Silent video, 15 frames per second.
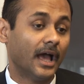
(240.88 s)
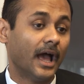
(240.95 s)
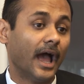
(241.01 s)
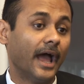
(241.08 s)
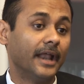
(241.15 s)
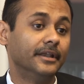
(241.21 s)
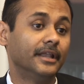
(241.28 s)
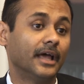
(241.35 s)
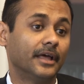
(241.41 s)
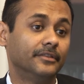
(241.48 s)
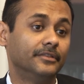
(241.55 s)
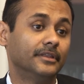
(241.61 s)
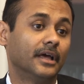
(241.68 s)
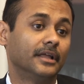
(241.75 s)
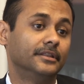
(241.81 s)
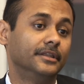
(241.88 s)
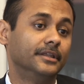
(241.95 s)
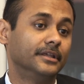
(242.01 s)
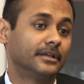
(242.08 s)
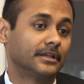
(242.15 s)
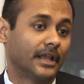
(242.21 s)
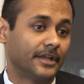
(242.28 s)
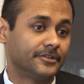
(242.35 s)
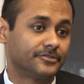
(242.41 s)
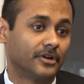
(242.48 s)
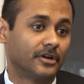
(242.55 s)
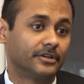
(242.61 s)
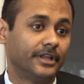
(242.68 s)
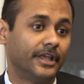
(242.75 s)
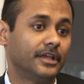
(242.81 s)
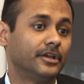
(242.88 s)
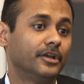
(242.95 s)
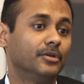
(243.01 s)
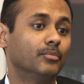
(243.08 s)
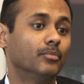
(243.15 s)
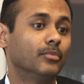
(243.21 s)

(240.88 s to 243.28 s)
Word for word: and, and, and the clients are taking it